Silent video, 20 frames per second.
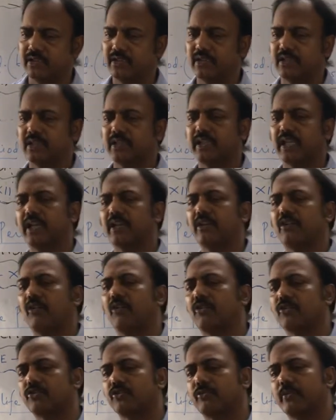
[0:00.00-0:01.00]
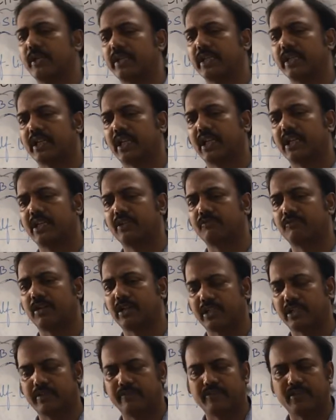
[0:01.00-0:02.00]
Then automatically,
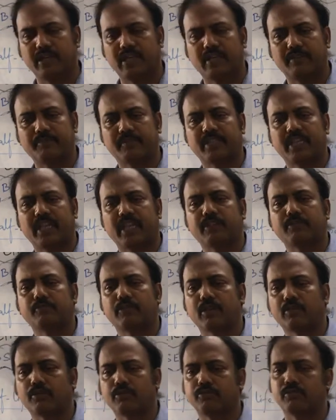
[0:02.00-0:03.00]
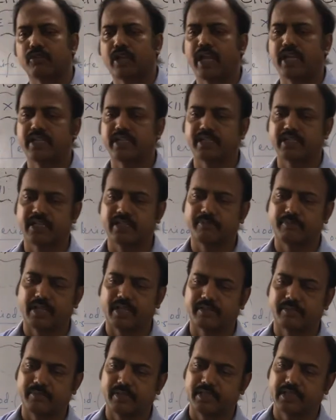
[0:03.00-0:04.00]
whatever I am saying, we are going to write it in
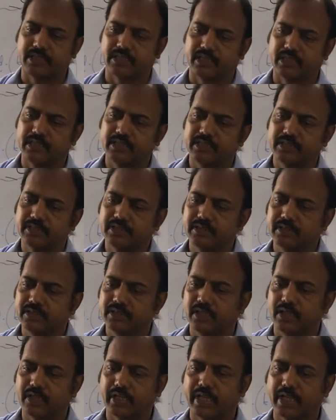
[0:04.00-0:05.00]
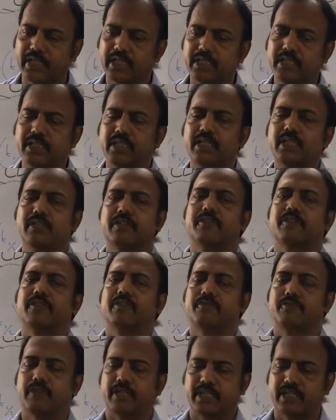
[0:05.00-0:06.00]
mathematically. Okay?
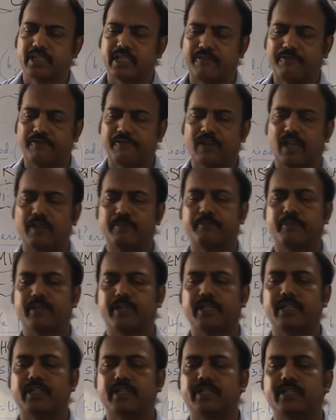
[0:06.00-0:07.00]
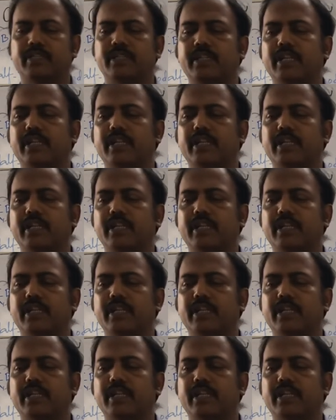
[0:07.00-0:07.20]
What is half-life period?